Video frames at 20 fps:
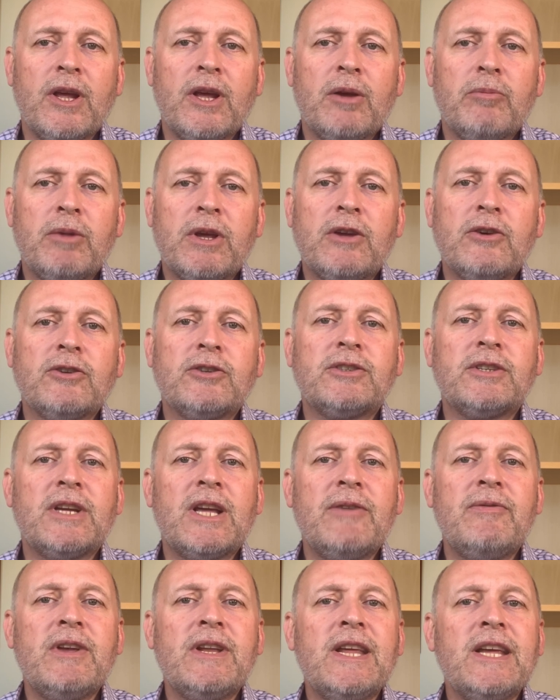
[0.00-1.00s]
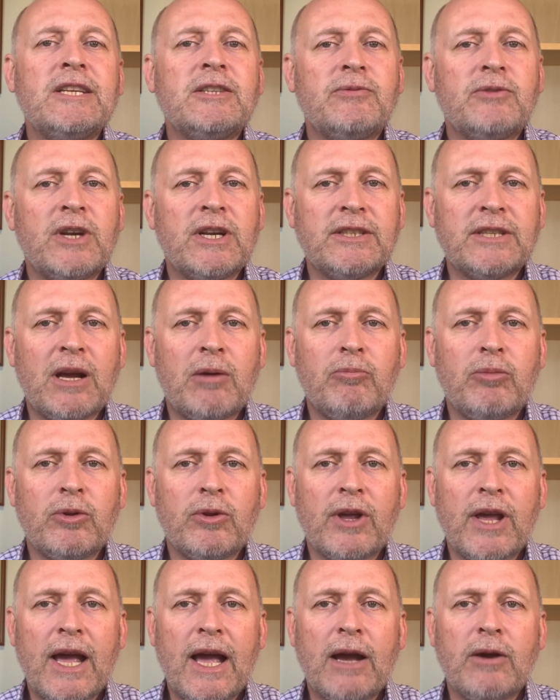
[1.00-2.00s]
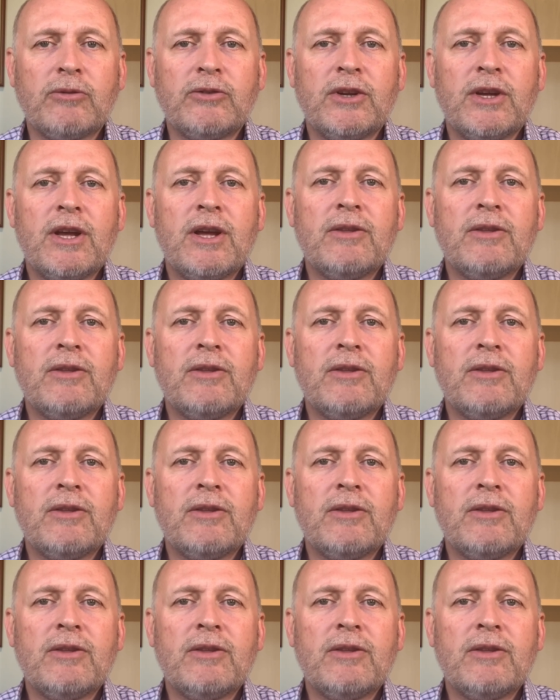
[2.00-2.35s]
Because if it is, for example, gout,